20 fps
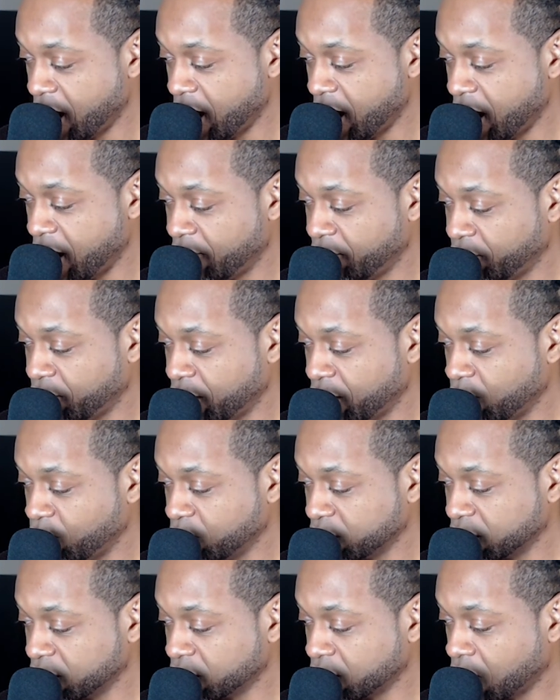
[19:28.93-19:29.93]
And there was
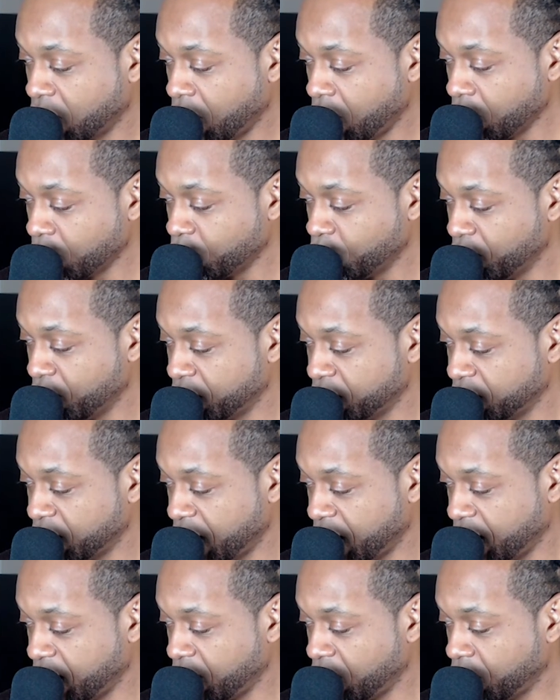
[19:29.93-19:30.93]
a talk one
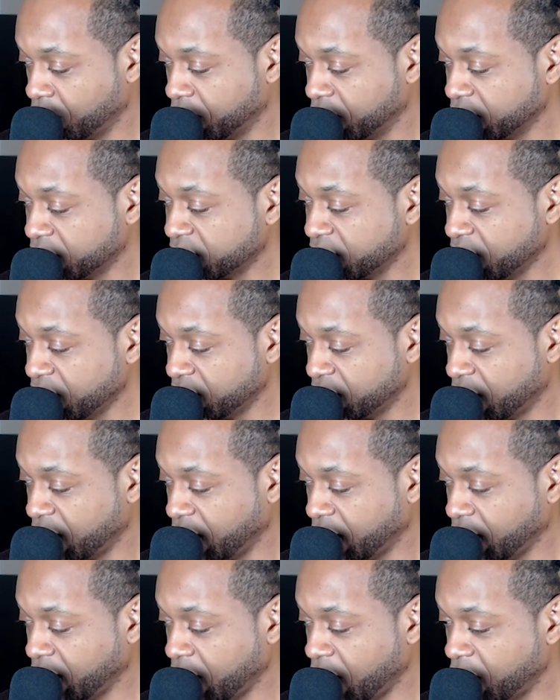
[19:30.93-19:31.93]
day on a
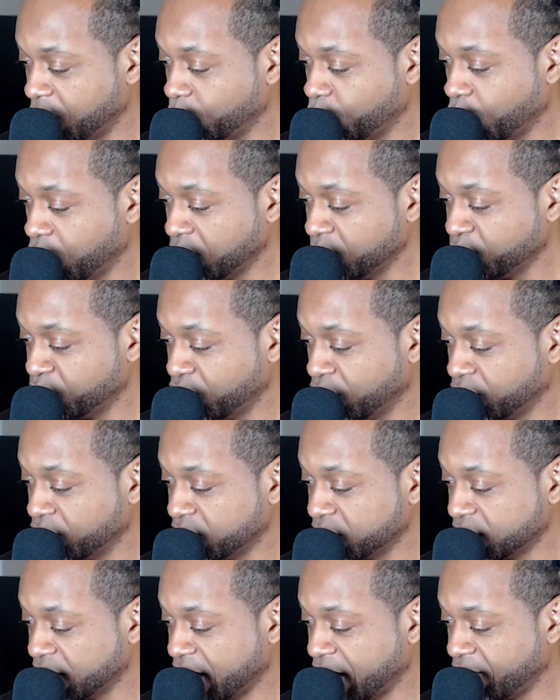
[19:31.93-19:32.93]
Sunday, and one brother
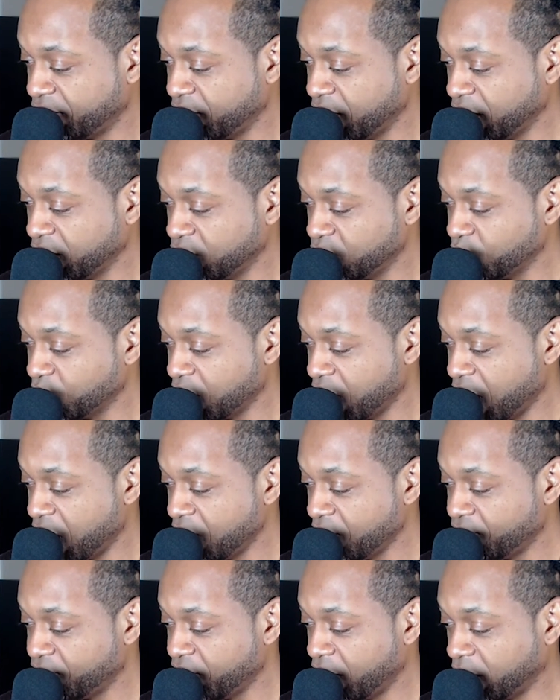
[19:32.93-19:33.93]
said that you can't
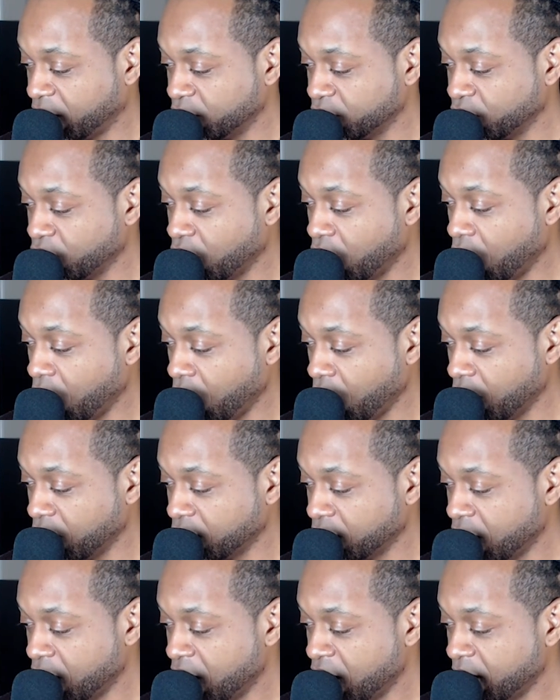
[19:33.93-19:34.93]
follow your heart
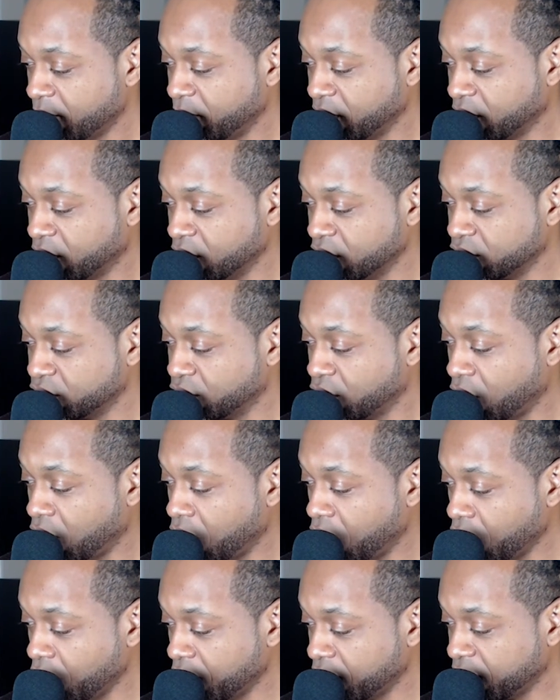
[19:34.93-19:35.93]
because your
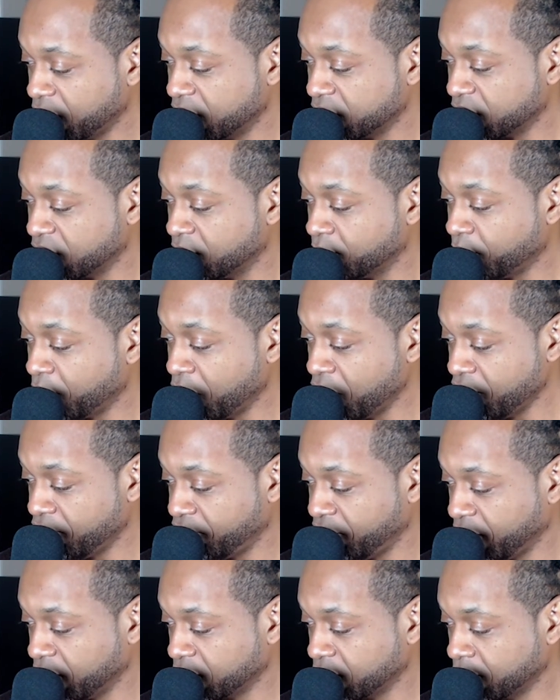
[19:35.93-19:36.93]
heart is
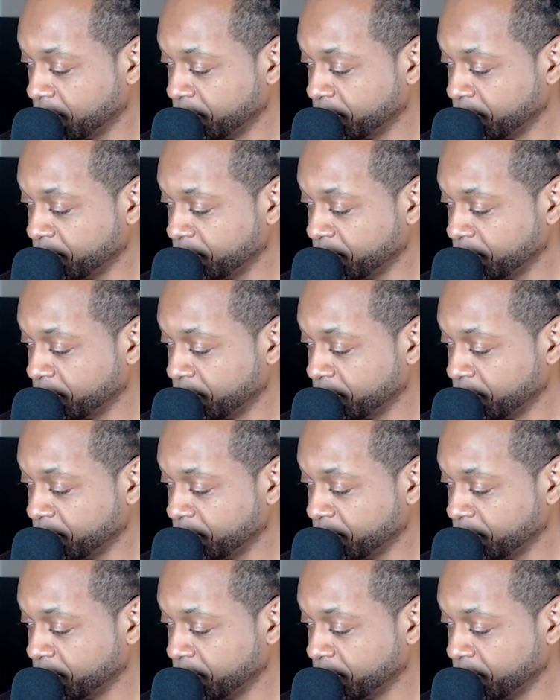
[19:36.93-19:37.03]
imperfect.